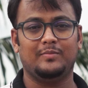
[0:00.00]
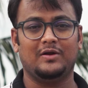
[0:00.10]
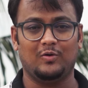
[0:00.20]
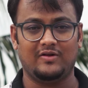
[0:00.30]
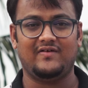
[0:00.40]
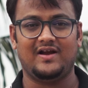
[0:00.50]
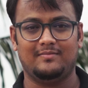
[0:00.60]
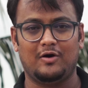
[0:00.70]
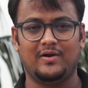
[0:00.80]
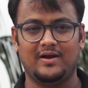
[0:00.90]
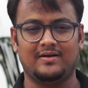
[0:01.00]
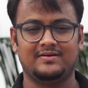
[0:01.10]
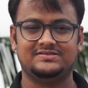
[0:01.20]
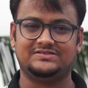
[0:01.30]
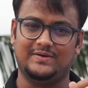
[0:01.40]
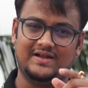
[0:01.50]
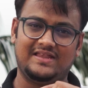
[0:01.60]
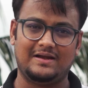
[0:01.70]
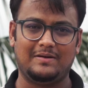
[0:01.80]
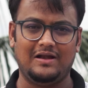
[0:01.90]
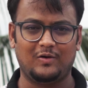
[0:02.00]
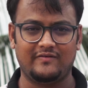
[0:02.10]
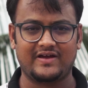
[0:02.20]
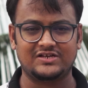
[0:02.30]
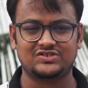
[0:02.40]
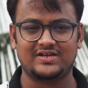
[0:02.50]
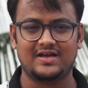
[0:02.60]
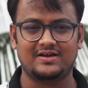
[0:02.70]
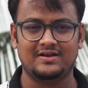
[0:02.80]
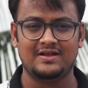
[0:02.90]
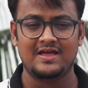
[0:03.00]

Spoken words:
to be notified about it. So hit that bell notification icon.